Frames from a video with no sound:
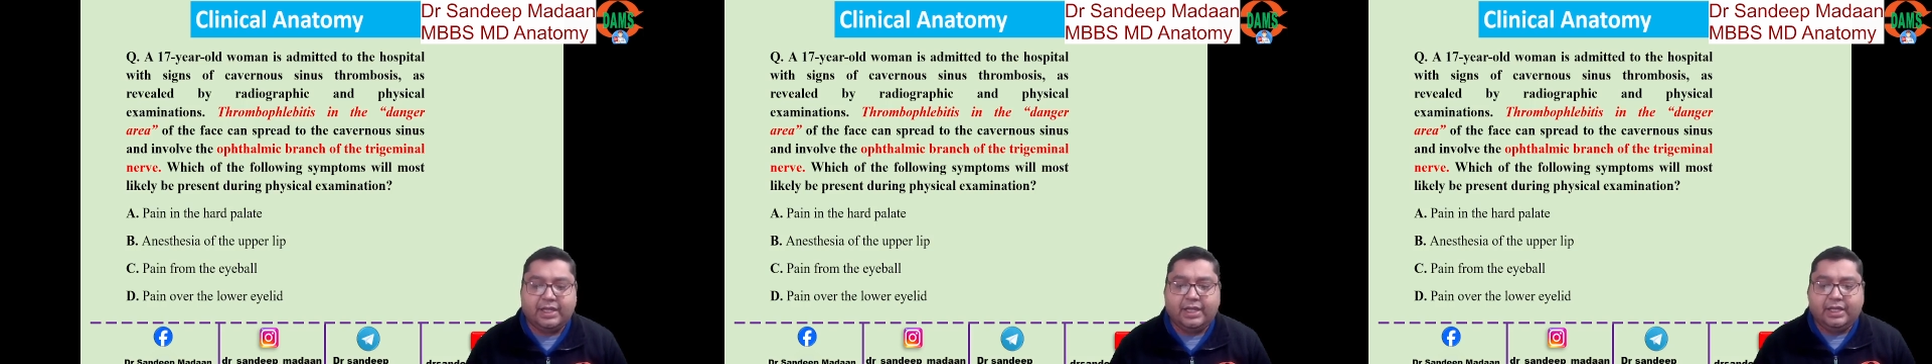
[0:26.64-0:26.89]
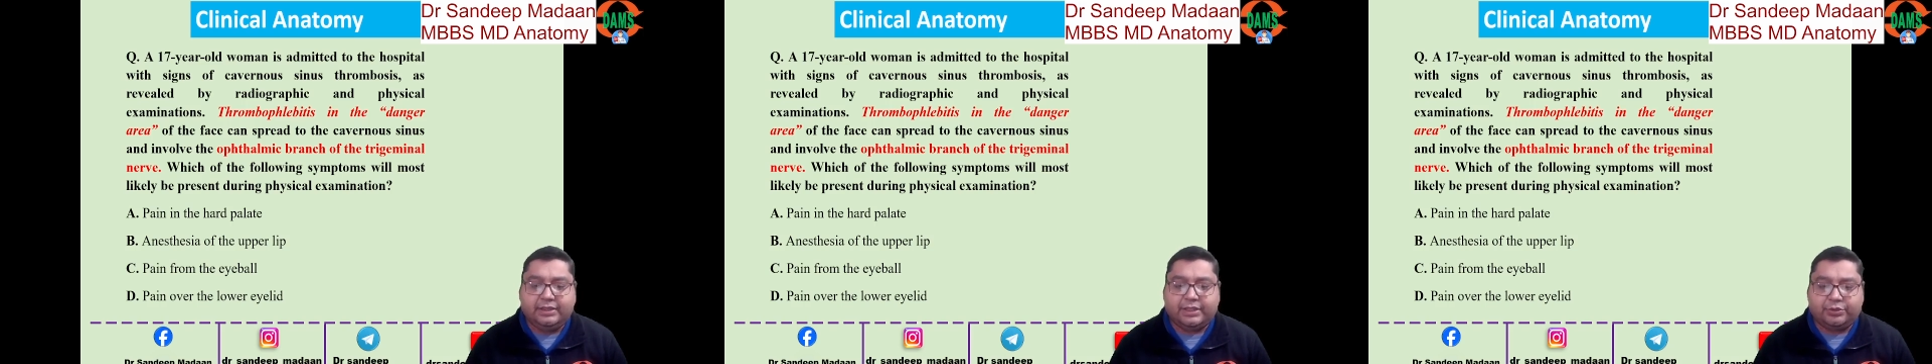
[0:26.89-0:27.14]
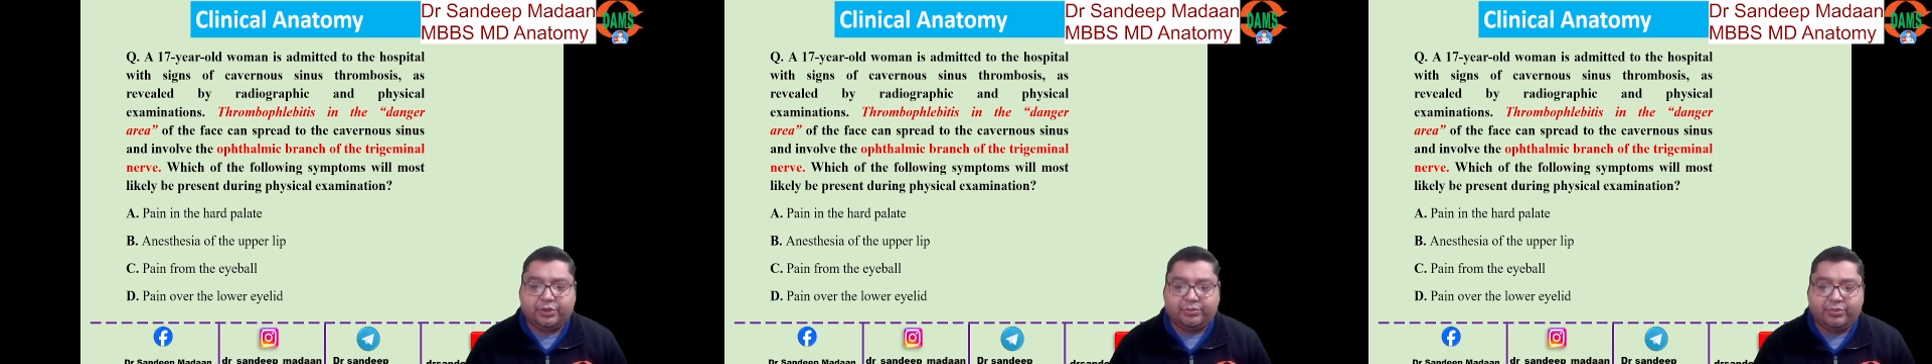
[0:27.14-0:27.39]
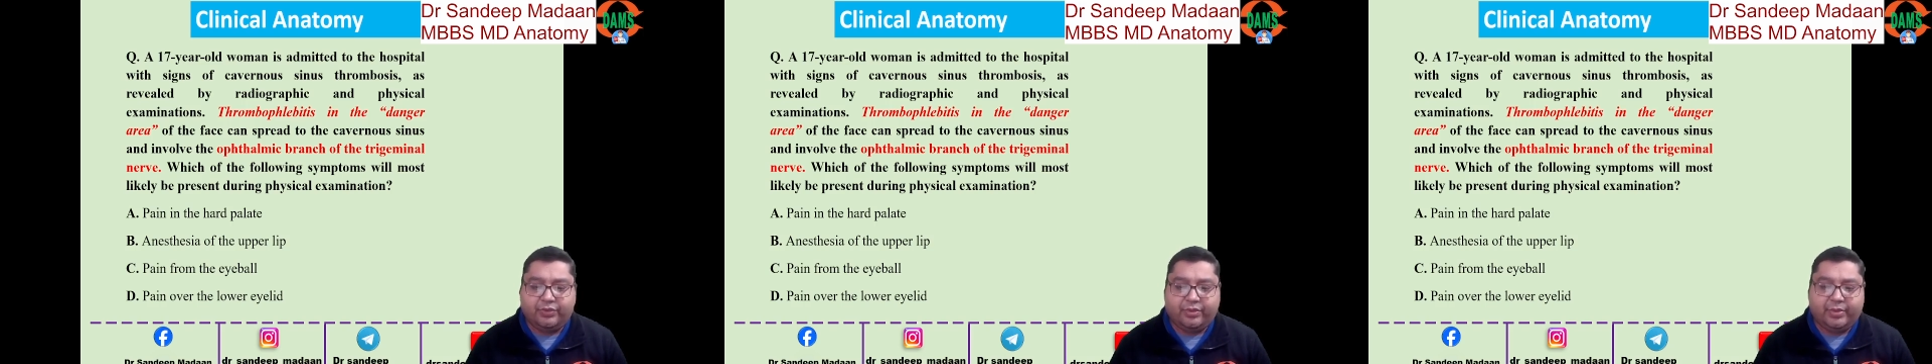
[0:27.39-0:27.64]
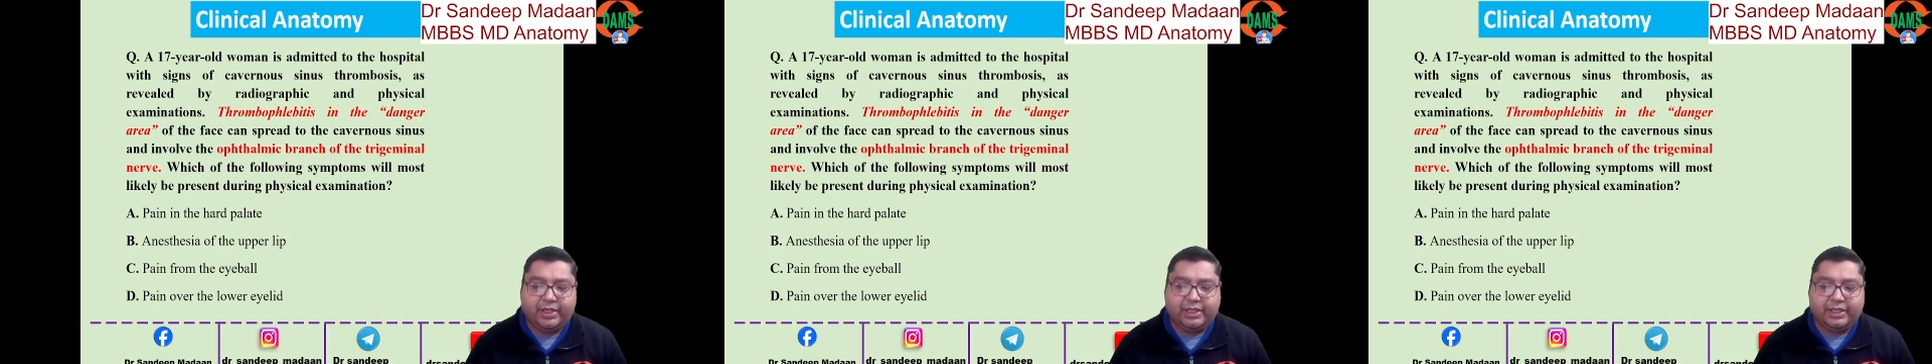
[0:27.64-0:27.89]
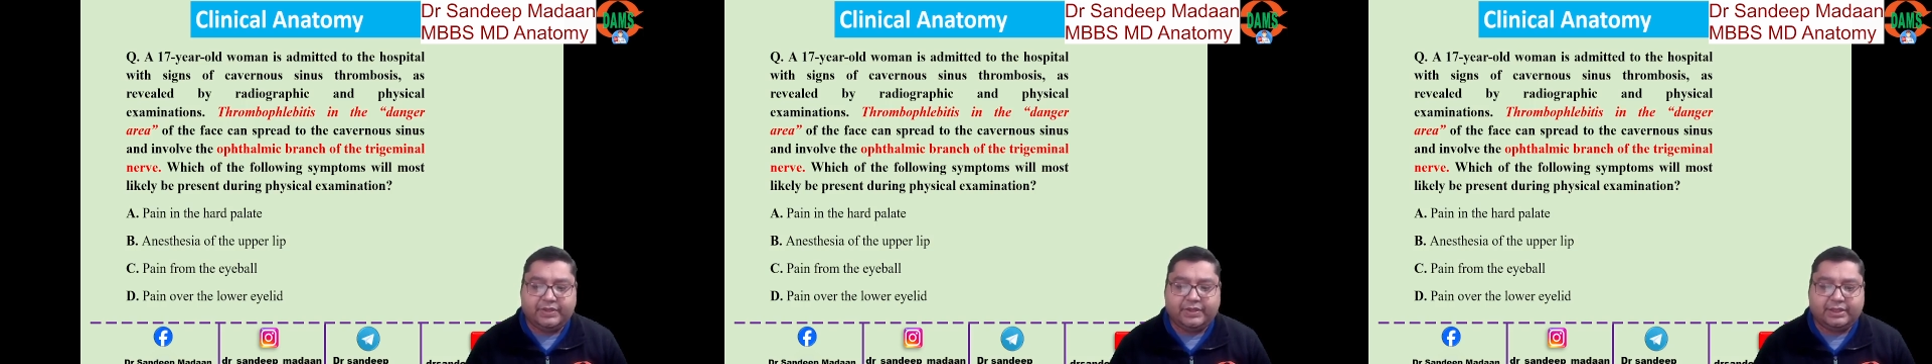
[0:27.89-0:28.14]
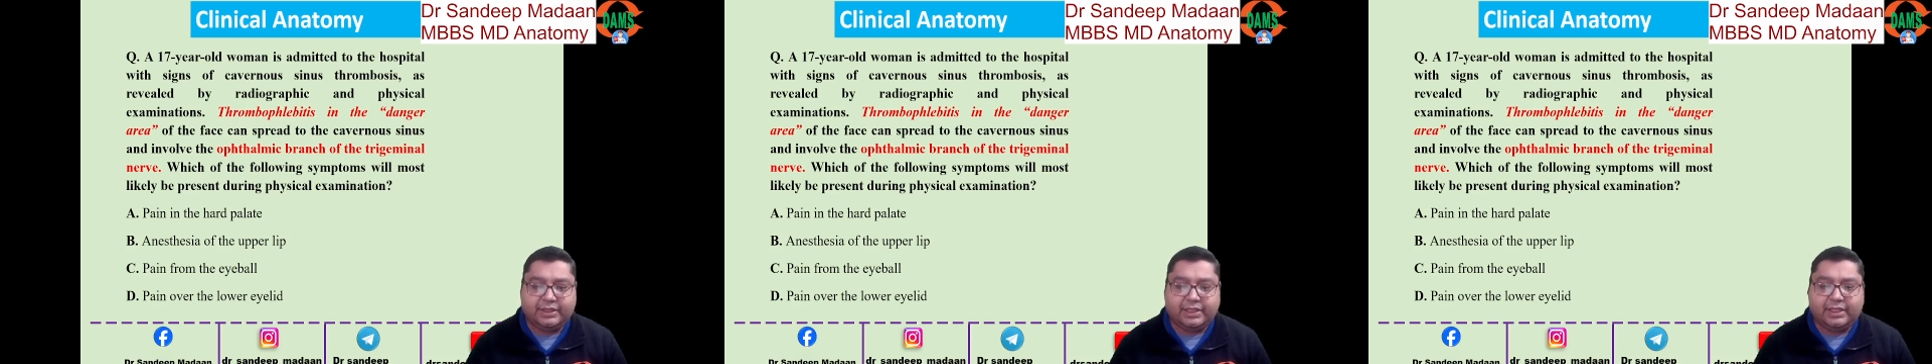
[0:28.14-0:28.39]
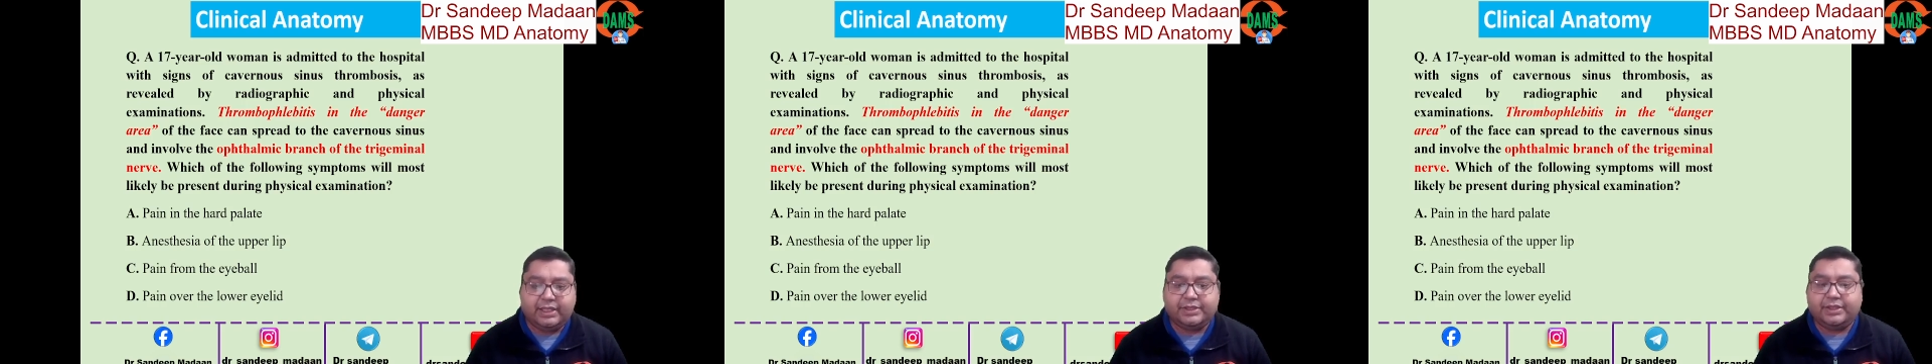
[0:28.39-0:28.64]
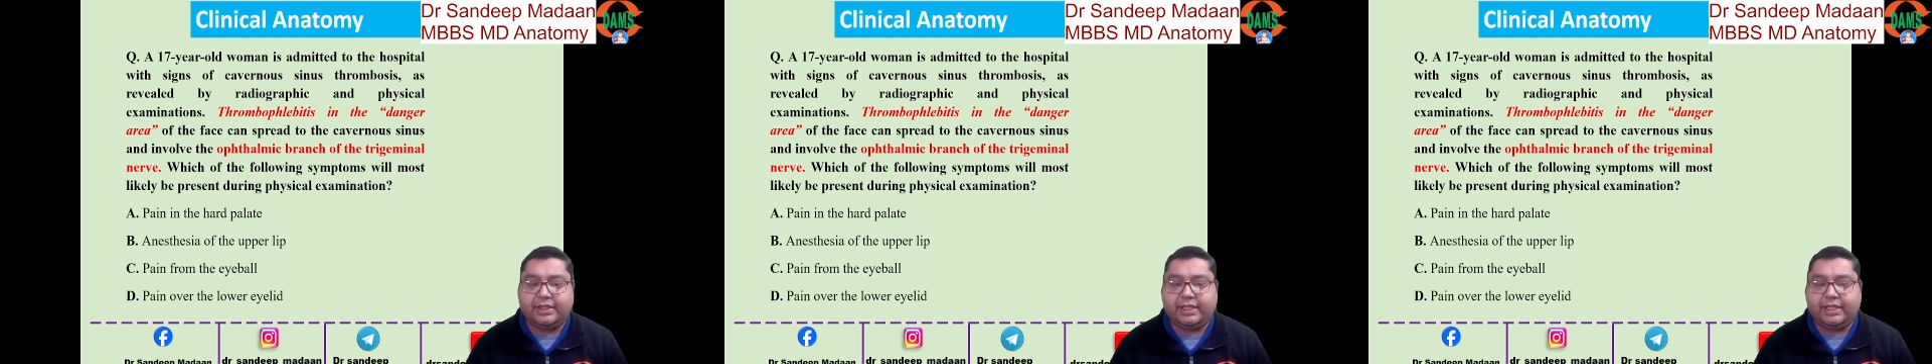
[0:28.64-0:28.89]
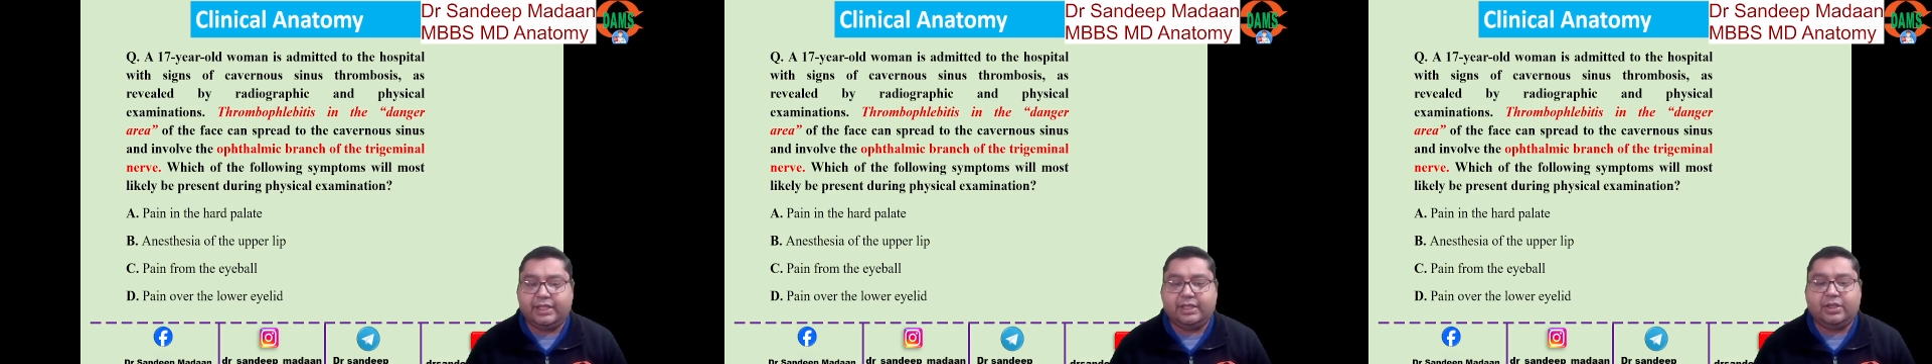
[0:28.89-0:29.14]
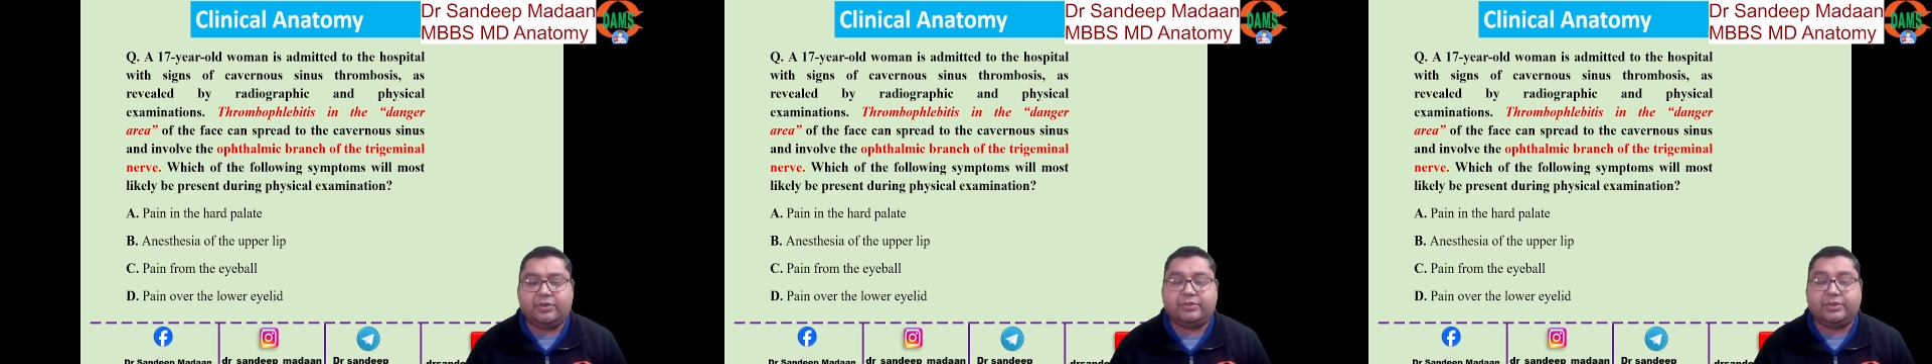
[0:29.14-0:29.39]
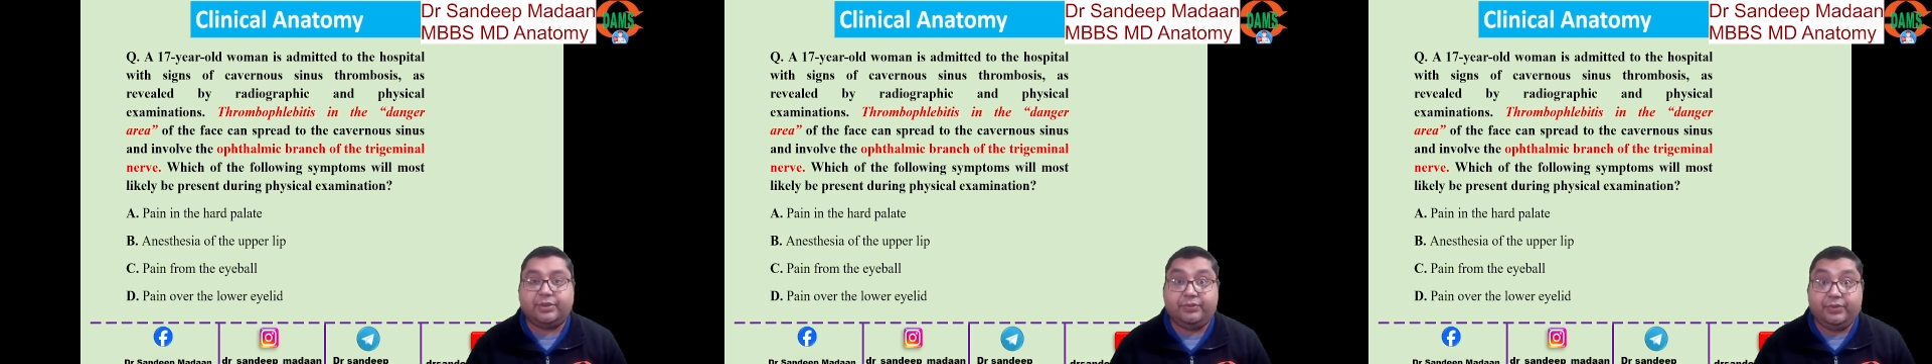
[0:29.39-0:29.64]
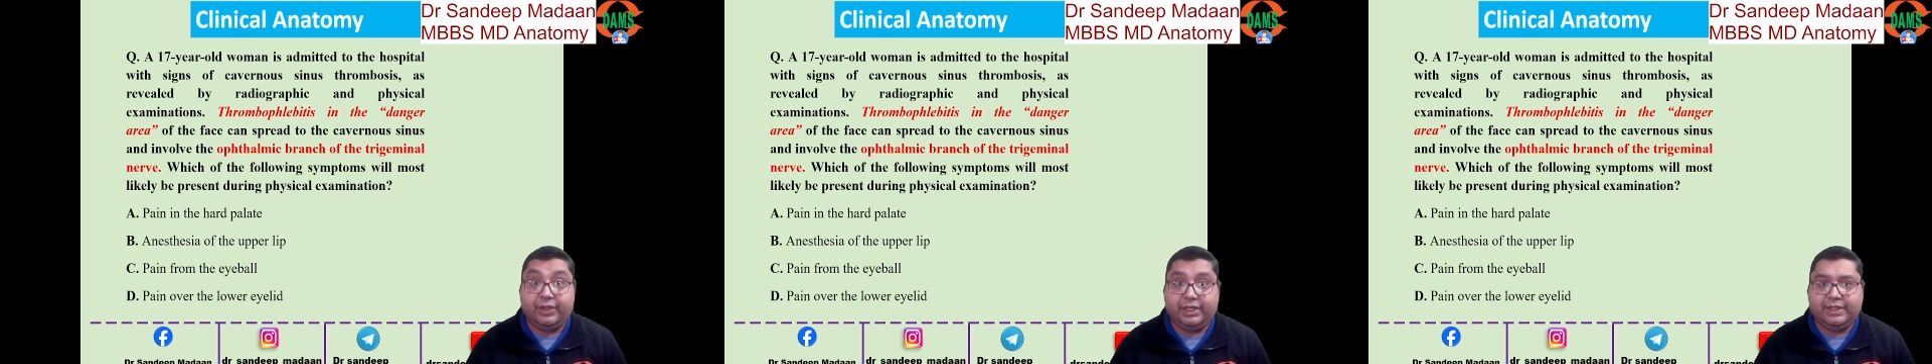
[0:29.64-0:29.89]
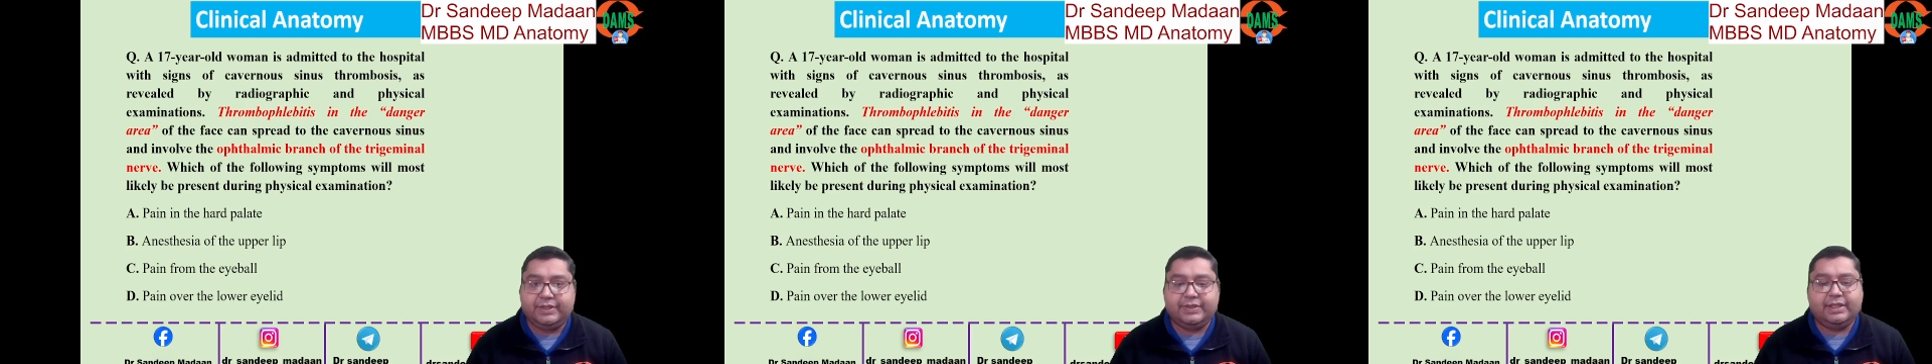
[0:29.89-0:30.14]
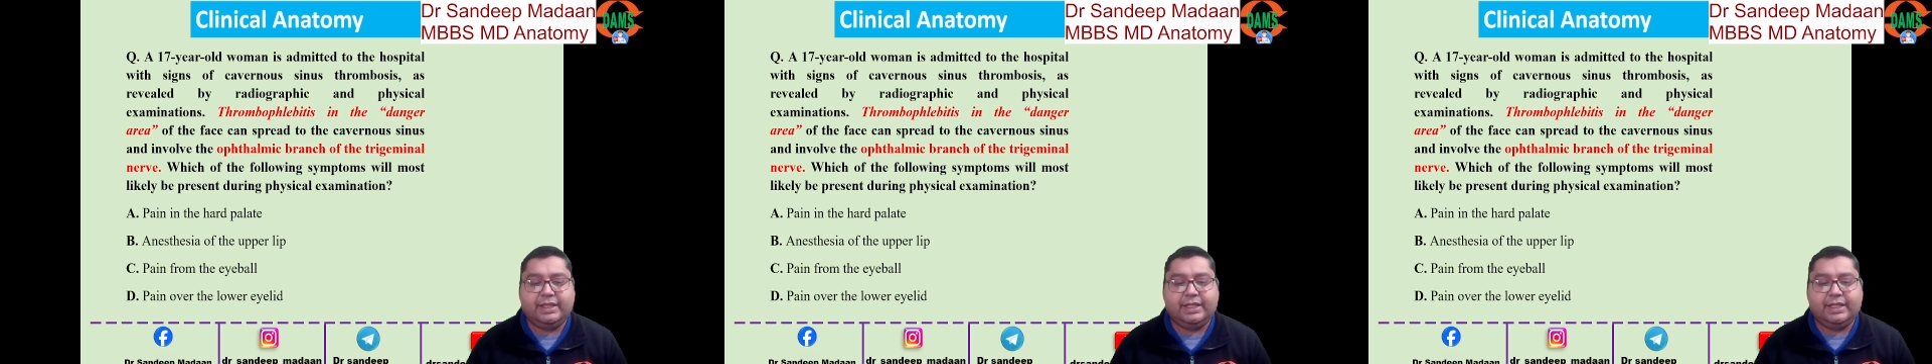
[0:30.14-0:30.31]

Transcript: Now, thrombophlebitis in the danger area of the face,